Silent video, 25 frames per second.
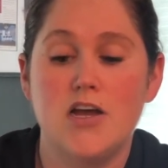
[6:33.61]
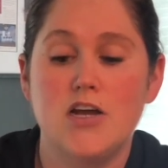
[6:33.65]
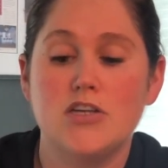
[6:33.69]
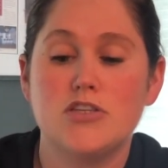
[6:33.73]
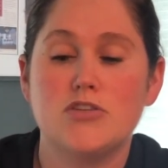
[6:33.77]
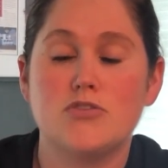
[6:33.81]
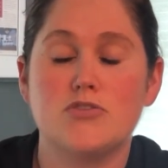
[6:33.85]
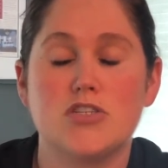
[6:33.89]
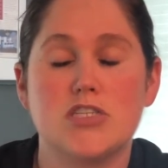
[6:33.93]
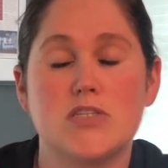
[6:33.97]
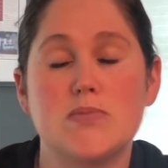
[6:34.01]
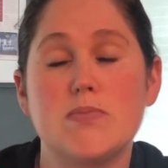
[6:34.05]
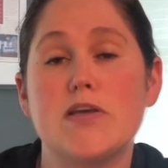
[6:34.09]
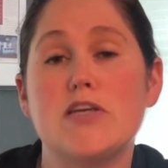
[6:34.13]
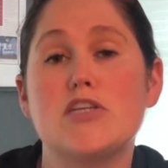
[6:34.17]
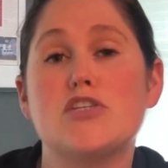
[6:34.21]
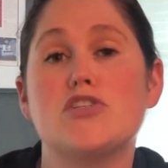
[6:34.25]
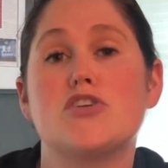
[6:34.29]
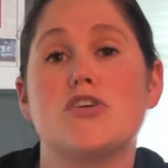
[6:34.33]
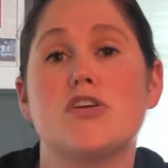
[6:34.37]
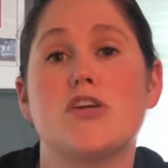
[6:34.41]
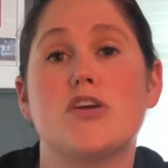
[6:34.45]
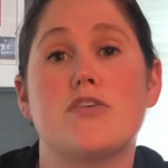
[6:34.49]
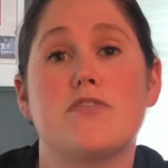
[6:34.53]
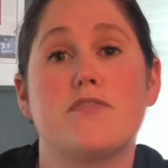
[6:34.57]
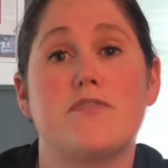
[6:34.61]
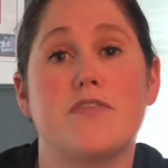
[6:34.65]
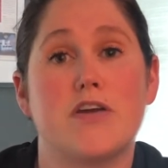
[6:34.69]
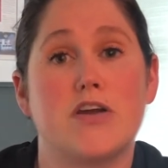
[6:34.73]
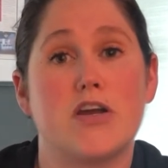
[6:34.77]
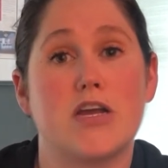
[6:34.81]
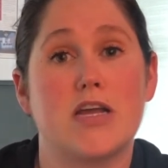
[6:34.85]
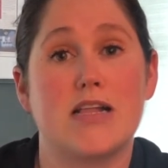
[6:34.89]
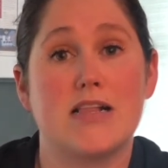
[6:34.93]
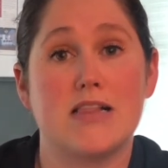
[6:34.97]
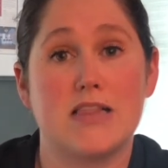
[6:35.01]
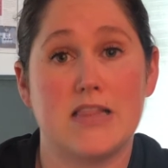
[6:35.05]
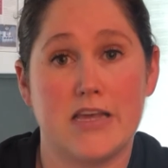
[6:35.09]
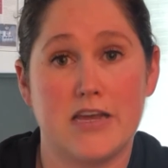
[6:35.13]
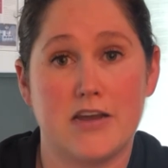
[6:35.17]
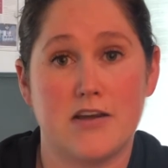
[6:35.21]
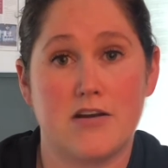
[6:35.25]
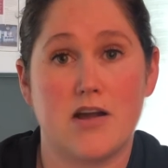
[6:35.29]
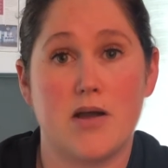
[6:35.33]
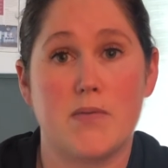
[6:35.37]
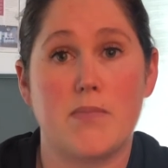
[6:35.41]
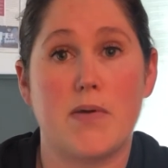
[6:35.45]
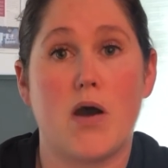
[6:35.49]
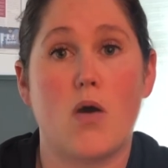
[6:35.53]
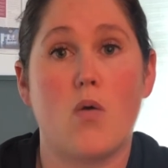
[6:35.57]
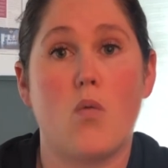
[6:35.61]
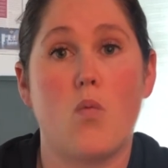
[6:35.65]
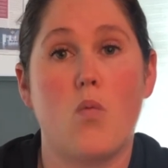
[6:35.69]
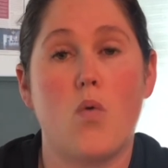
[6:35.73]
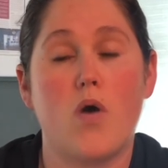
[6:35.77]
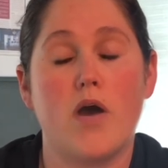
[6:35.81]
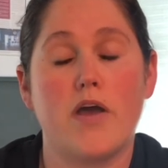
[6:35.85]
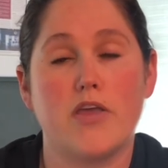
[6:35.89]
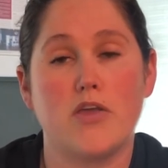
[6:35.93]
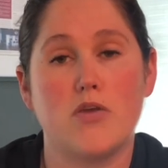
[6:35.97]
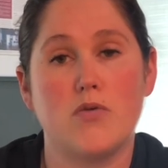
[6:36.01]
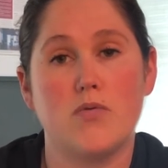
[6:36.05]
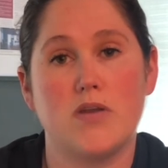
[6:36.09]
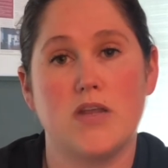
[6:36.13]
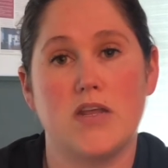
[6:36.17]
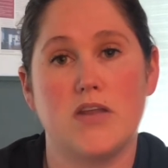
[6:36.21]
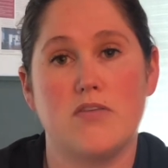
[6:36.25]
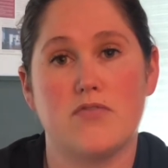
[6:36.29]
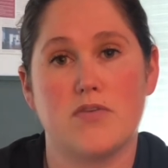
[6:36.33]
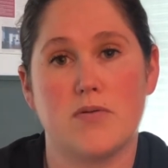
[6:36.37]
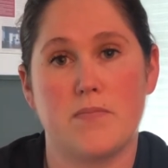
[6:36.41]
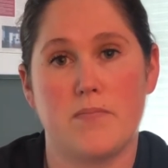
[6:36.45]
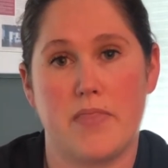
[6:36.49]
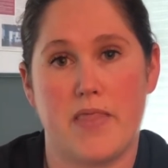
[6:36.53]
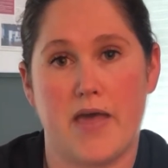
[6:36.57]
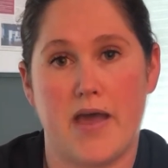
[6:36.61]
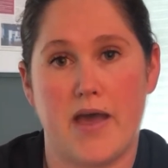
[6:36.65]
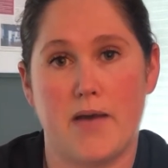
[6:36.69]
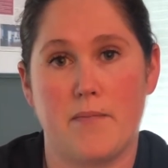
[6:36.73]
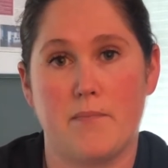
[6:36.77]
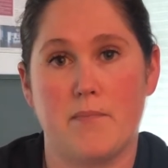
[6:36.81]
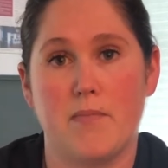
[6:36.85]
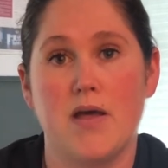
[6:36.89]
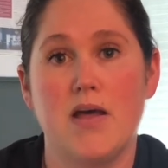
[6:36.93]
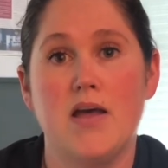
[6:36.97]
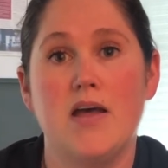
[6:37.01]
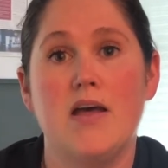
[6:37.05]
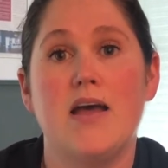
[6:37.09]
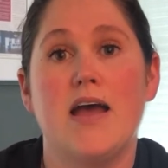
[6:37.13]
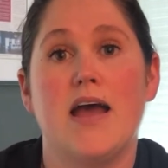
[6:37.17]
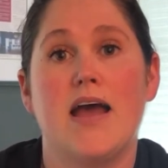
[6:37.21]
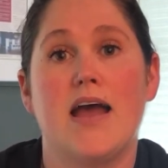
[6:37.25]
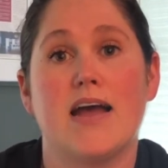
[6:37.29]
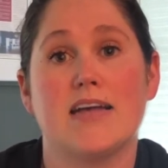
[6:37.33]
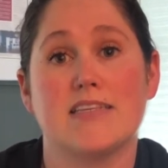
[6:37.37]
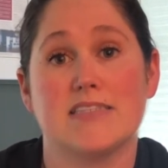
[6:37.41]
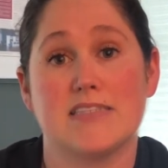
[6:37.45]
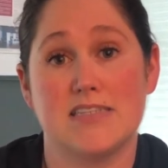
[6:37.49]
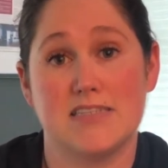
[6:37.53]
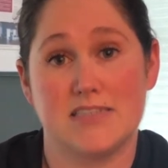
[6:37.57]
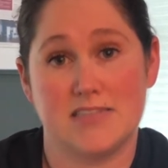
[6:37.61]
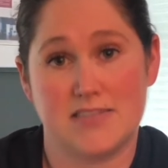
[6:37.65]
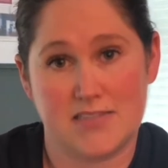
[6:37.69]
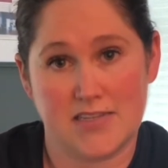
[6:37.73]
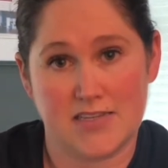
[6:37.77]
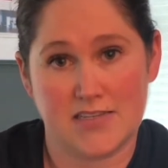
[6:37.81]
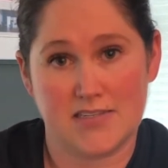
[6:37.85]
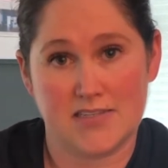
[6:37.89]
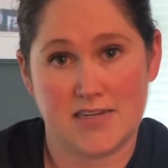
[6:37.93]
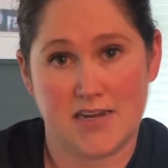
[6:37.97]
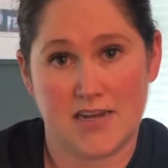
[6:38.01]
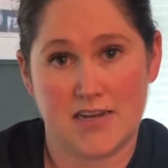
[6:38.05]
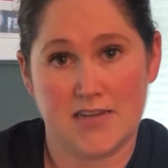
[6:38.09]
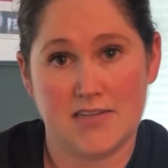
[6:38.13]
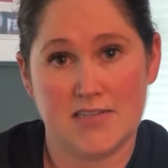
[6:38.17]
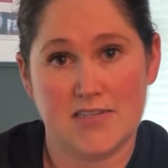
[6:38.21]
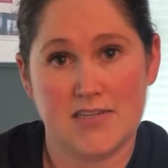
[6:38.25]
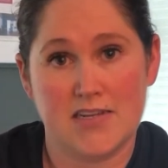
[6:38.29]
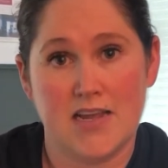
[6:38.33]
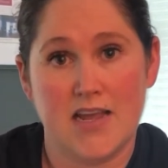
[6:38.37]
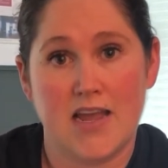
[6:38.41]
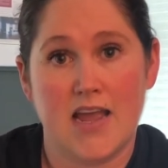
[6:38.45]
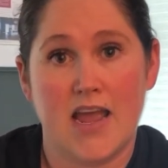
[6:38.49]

So just make sure you're very clear about what you need from them as an assistant.